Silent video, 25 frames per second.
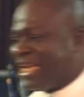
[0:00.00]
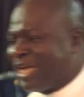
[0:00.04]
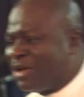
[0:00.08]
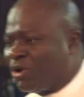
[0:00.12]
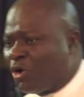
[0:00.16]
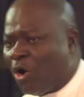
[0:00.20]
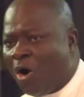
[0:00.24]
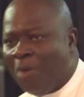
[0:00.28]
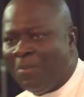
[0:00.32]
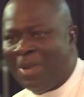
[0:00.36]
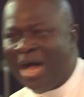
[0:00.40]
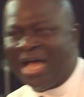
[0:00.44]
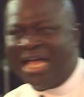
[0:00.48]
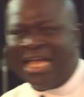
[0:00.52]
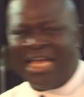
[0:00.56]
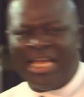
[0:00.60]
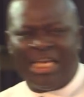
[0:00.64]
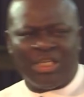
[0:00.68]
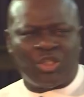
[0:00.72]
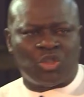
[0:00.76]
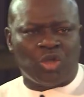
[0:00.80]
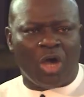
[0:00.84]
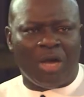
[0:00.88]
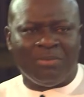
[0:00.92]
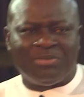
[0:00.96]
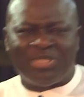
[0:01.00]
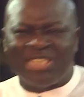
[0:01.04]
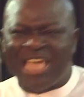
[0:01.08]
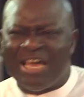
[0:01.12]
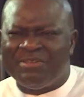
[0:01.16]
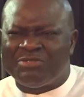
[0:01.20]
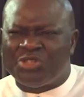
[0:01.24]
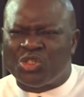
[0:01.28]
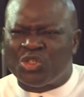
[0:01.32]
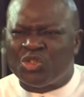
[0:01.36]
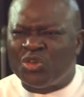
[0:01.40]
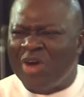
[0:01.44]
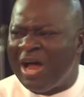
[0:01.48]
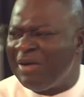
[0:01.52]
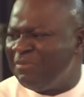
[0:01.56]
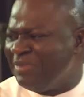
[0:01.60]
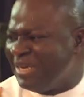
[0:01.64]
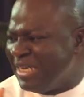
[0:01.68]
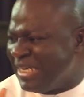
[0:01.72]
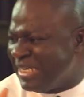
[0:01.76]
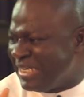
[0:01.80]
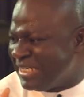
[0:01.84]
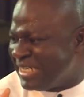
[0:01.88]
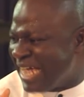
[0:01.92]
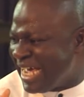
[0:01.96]
in coma, he saw himself
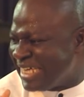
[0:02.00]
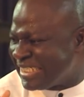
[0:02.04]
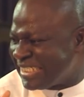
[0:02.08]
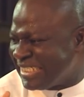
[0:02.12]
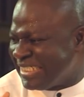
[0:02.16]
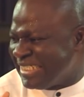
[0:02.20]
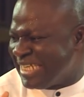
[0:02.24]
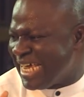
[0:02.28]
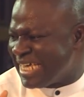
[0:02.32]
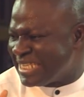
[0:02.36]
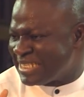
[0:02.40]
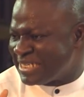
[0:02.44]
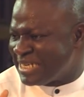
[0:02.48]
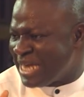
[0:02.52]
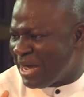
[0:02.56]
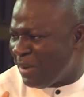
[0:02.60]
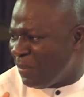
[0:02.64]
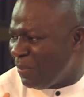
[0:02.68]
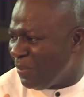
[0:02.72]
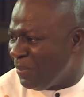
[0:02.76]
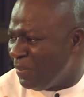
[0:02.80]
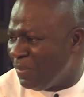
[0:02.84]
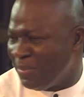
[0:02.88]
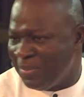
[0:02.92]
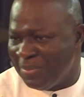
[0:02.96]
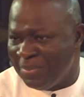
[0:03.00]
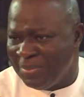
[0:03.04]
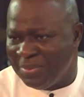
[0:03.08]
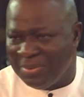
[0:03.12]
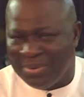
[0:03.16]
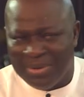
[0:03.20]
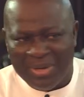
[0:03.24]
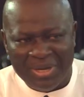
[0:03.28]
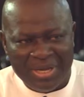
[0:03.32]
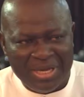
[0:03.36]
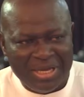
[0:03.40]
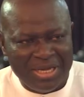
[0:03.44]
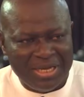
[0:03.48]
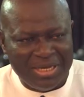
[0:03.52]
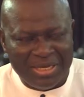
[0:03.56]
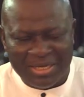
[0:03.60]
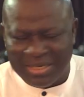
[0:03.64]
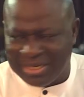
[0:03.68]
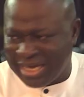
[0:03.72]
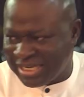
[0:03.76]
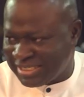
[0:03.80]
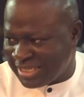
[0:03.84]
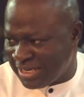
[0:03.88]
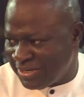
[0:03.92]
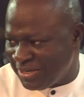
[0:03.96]
traveling. That's death now.
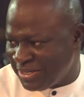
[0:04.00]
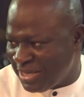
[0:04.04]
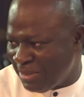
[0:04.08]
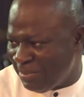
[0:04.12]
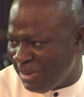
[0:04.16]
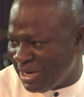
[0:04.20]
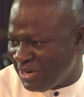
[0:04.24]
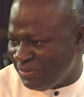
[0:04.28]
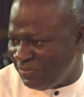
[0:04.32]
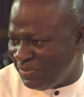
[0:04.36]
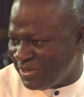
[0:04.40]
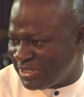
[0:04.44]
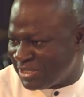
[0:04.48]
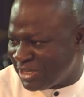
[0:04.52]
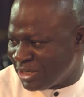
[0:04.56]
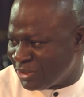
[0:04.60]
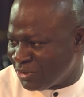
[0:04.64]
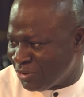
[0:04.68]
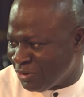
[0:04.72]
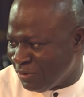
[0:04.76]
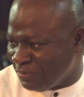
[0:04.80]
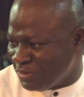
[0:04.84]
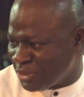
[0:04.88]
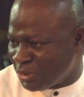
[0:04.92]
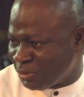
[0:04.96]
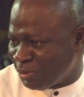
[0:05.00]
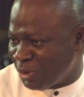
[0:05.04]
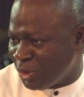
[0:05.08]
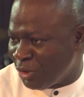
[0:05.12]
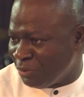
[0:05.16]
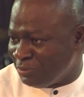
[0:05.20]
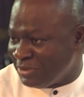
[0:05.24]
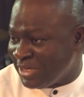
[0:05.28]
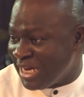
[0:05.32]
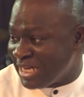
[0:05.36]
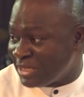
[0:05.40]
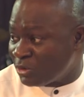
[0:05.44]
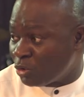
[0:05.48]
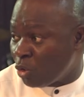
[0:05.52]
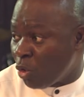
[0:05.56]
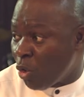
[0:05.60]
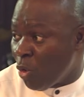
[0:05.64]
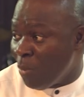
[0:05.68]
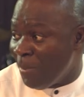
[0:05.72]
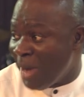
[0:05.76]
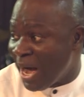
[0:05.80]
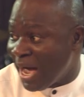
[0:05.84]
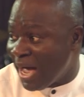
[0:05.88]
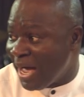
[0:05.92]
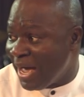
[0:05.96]
That's another manifestation of the spirit of death,
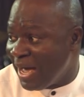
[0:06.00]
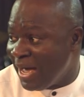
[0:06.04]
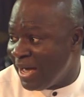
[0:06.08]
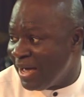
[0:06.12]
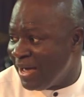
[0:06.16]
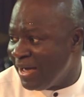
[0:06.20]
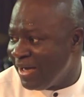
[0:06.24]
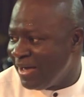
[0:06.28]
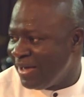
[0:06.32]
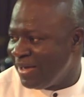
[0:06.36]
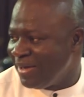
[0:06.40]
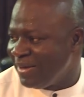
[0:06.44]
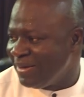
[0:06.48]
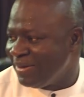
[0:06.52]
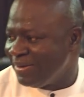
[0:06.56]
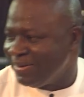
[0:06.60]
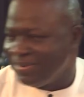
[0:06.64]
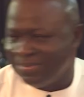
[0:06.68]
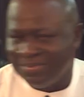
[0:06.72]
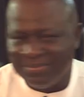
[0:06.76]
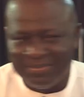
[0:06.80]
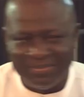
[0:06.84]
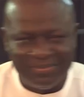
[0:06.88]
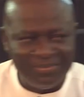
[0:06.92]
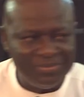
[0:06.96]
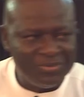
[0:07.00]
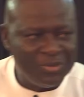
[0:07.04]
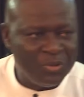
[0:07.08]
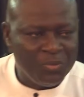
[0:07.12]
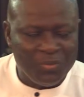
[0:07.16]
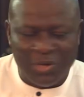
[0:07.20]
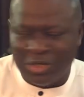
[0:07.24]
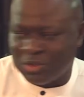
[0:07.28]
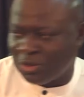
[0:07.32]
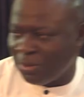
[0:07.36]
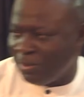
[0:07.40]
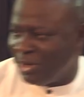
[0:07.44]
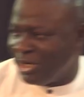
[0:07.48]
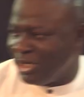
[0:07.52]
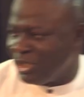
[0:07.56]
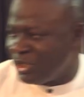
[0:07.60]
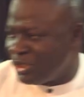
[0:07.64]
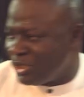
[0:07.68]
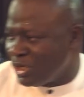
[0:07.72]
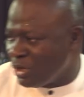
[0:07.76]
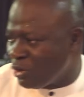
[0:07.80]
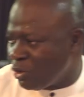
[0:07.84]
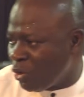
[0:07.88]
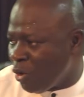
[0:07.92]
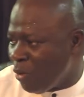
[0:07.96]
coma. When somebody is
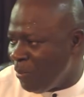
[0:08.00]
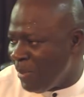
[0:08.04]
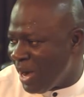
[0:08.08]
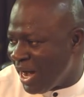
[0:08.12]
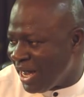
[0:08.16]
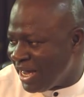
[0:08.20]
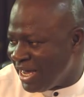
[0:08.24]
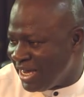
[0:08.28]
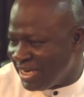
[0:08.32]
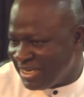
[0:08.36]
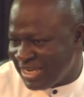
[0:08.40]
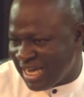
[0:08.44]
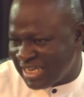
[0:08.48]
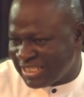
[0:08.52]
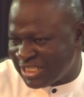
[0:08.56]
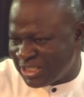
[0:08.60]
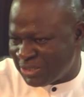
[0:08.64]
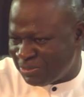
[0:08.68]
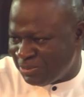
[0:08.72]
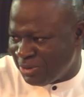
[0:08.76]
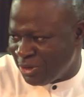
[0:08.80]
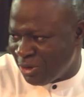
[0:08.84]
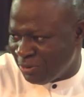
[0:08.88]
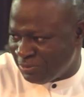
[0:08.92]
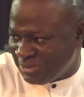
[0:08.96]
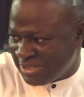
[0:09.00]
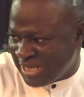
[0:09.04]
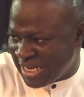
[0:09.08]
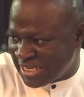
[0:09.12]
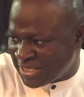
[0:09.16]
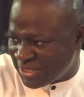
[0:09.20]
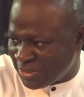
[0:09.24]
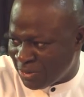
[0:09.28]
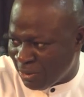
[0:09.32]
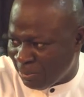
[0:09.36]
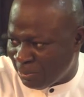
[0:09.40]
in coma, that's the spirit of death in